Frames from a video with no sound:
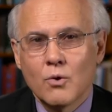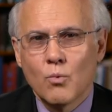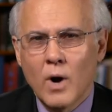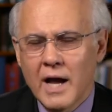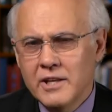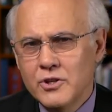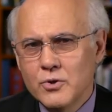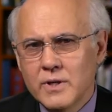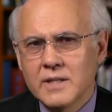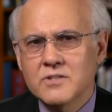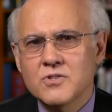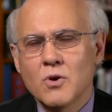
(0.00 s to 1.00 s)
Why do you
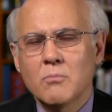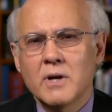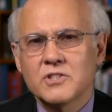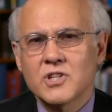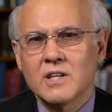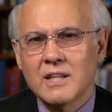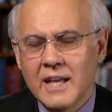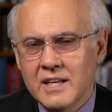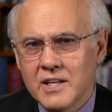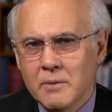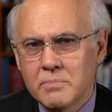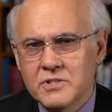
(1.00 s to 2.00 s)
get so much clay
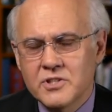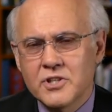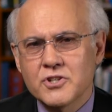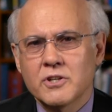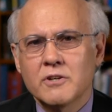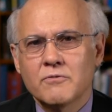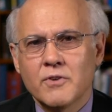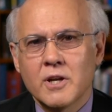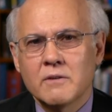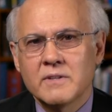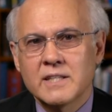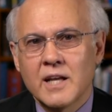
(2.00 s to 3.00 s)
deposition in
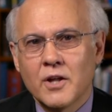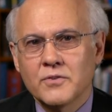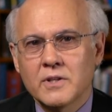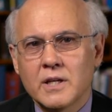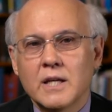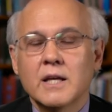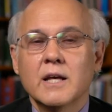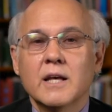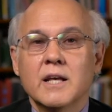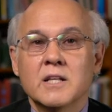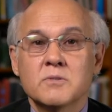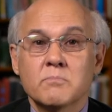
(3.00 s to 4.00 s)
front of a delta?
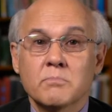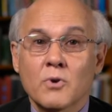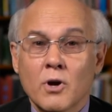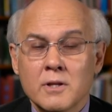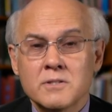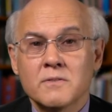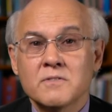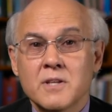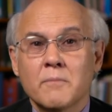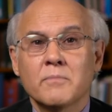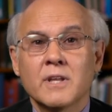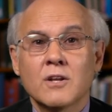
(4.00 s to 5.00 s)
It's because of
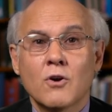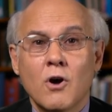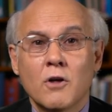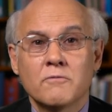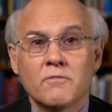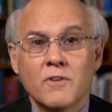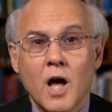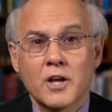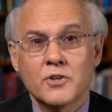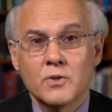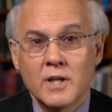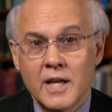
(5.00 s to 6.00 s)
something called
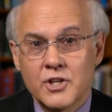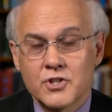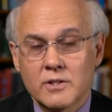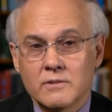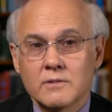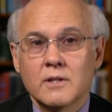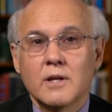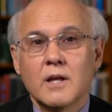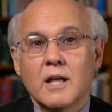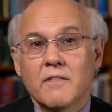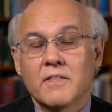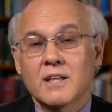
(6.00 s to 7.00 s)
flocculation.
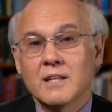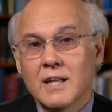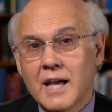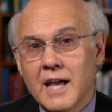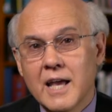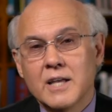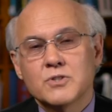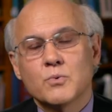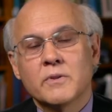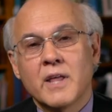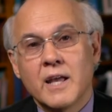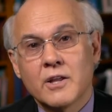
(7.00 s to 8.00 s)
The clays,
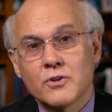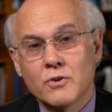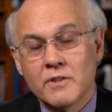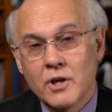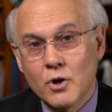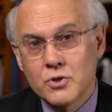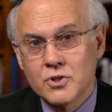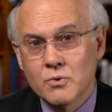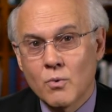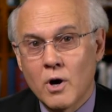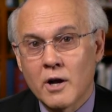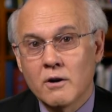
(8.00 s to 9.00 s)
when they enter the
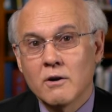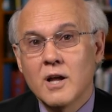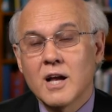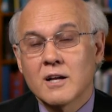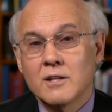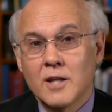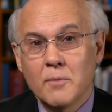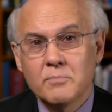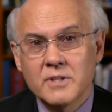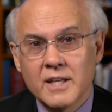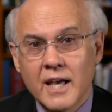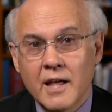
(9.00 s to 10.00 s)
ocean water,
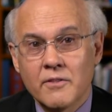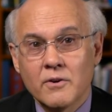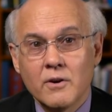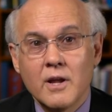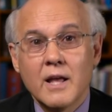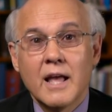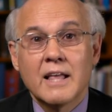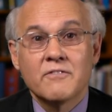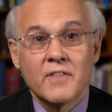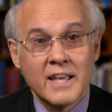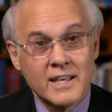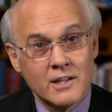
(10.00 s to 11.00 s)
clump together,
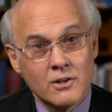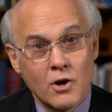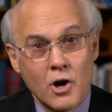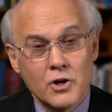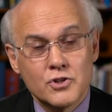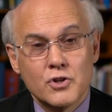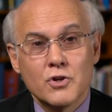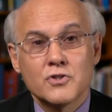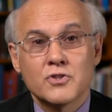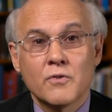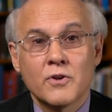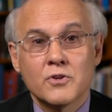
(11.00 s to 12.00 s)
they get larger,
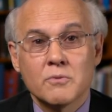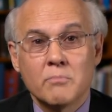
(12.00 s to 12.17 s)
so they're